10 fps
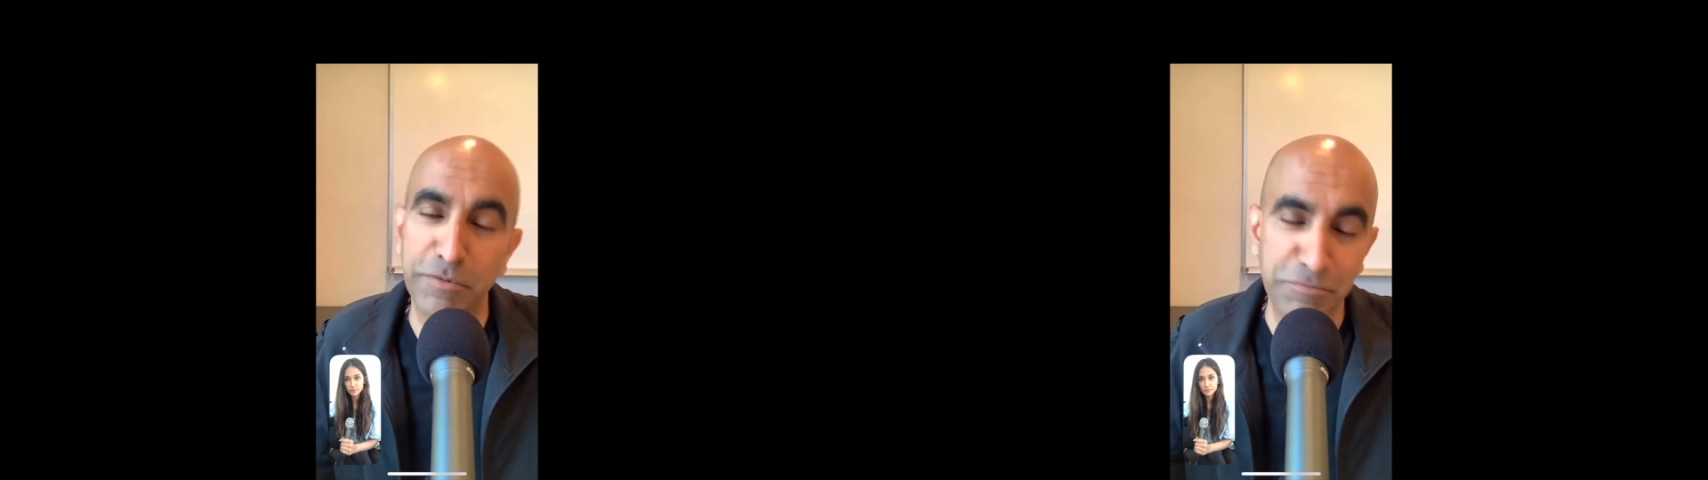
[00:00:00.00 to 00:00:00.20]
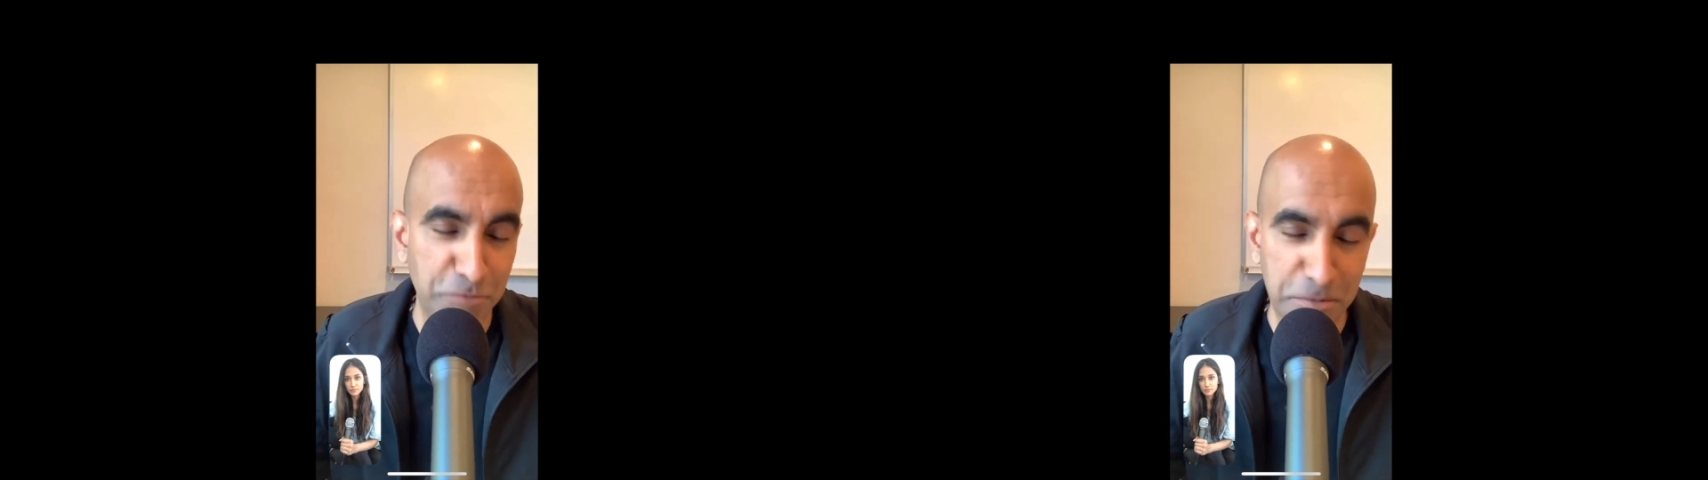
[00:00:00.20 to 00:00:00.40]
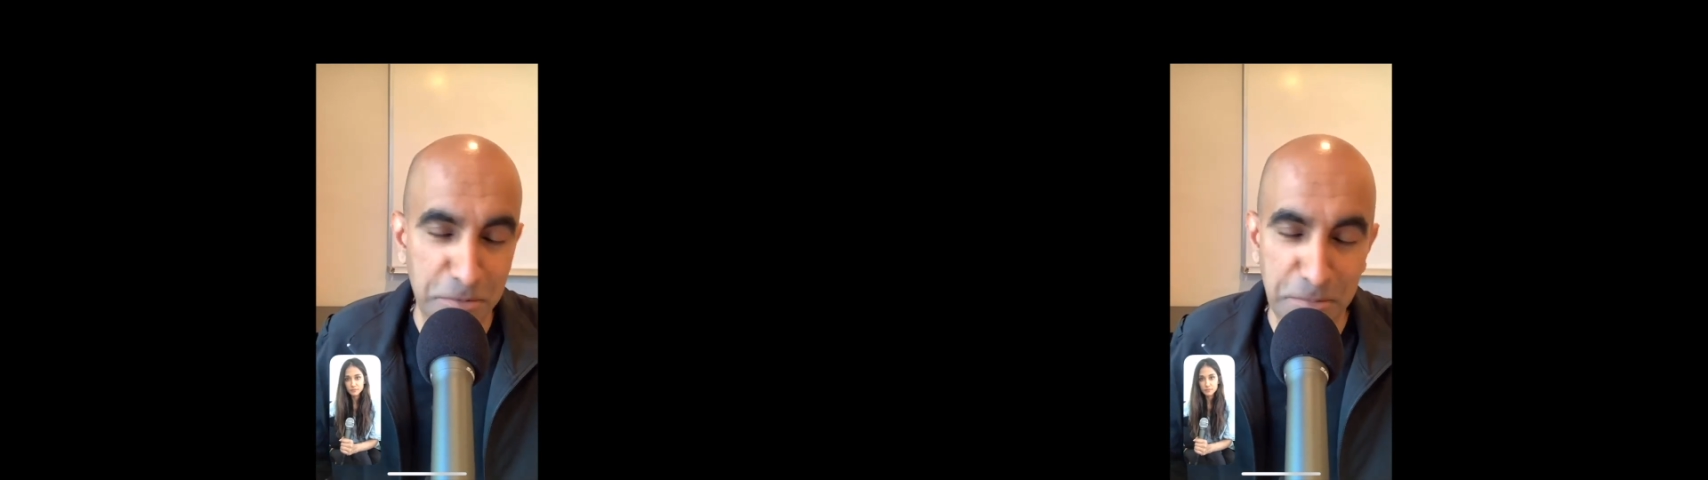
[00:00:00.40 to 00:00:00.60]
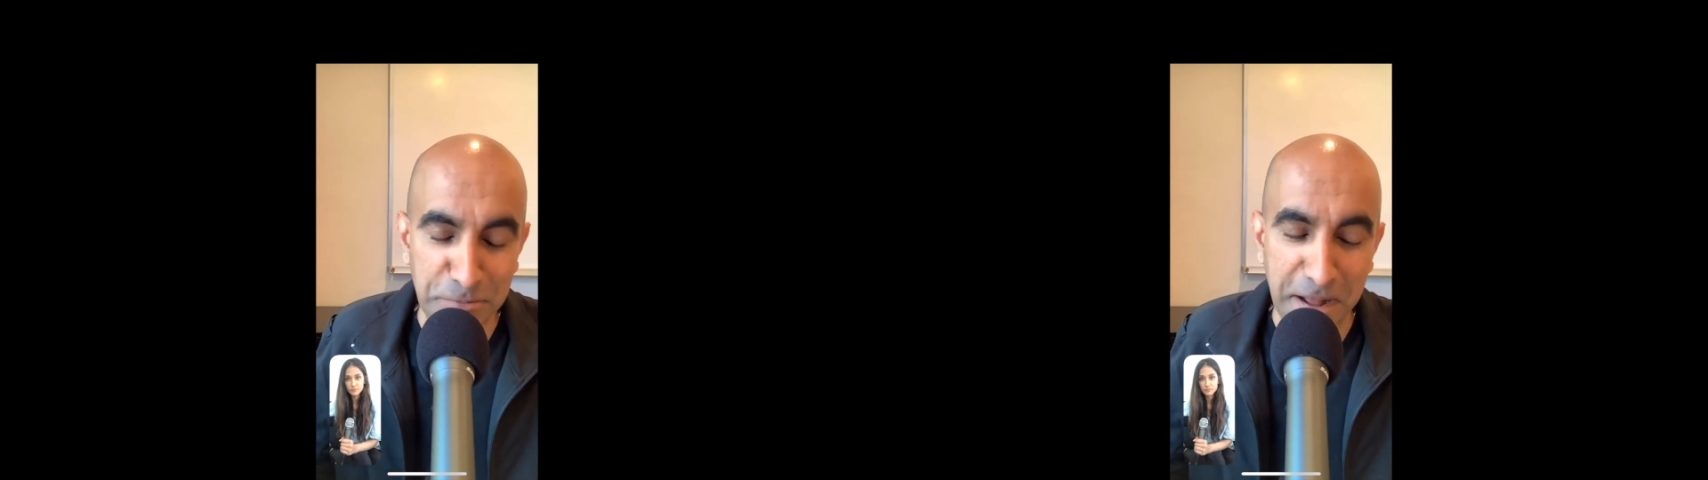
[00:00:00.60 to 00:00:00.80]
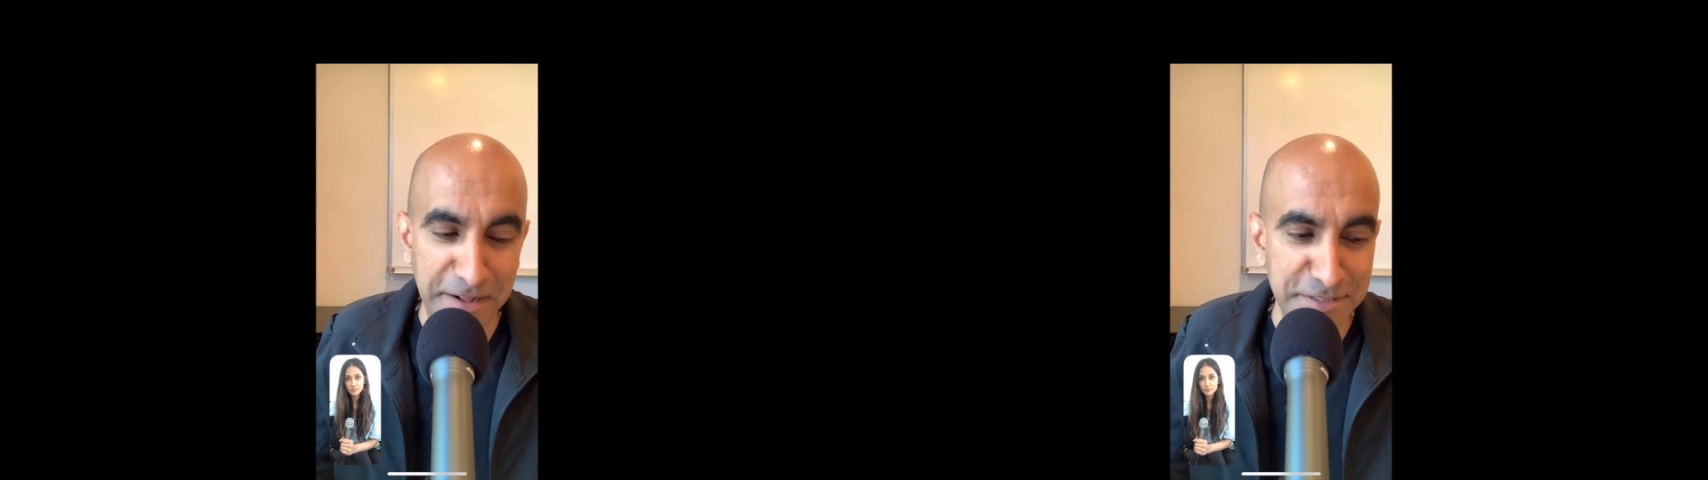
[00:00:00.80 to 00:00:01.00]
and we might
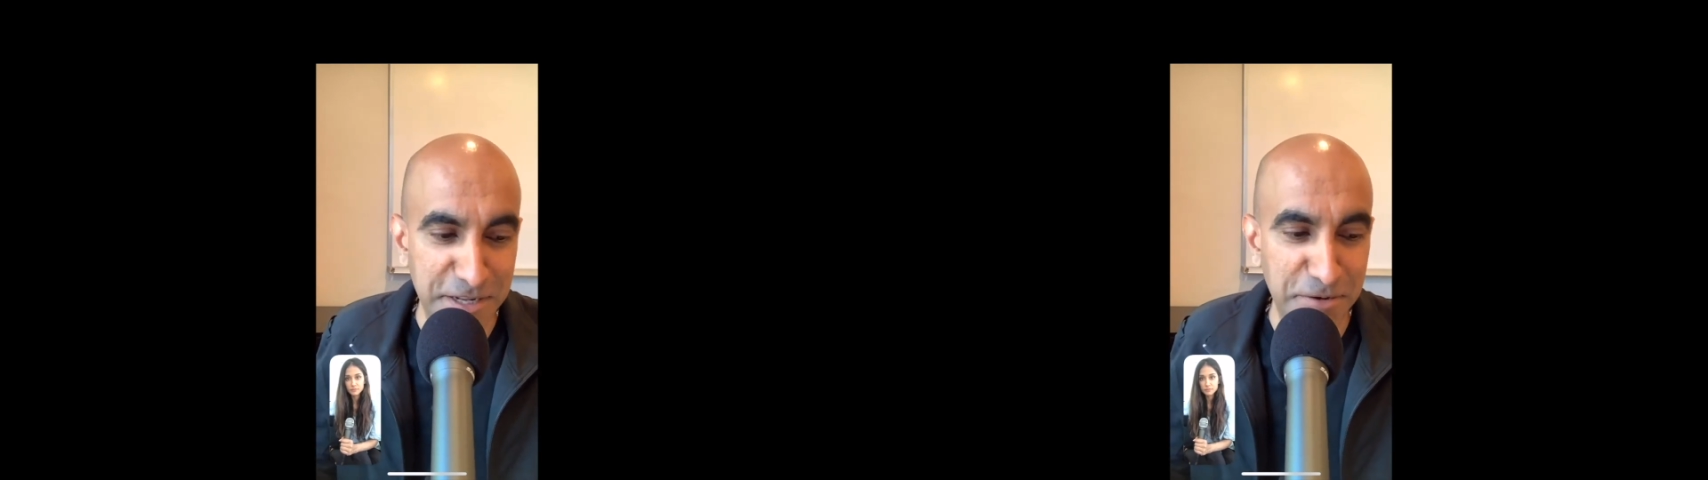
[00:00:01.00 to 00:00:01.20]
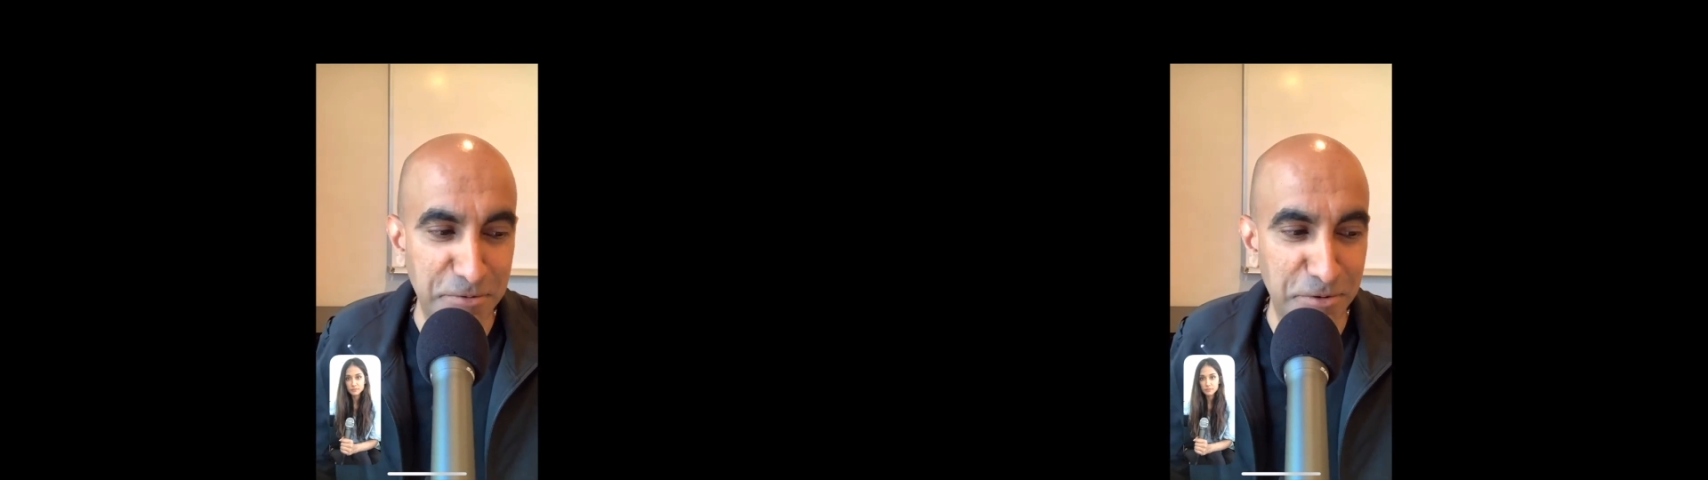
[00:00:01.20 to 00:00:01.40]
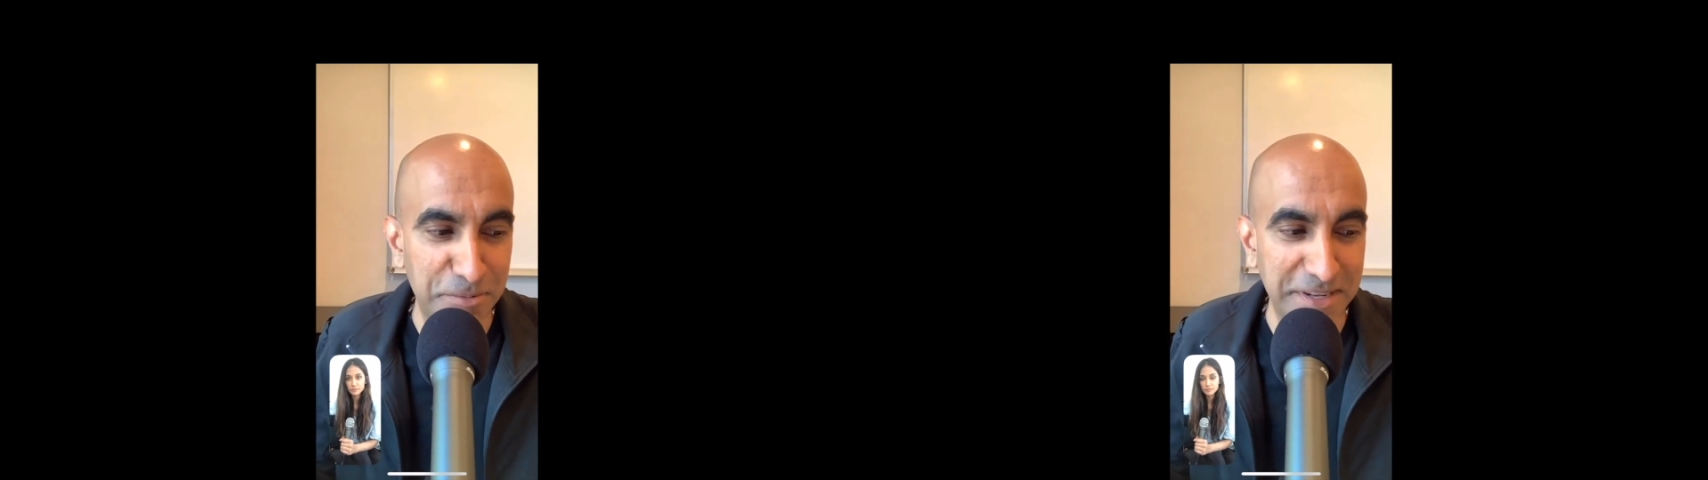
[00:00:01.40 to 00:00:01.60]
look back and say we were